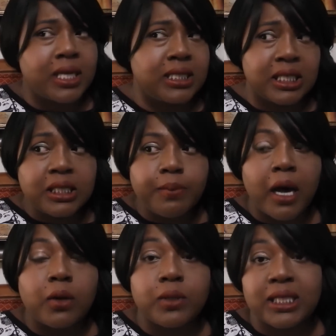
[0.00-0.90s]
because this
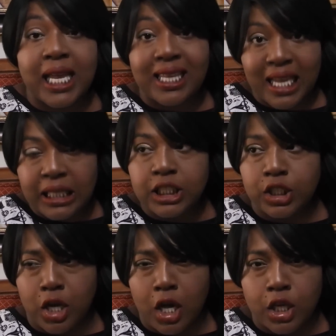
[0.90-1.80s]
bottle was like
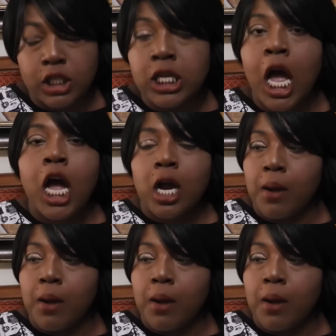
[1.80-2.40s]
$90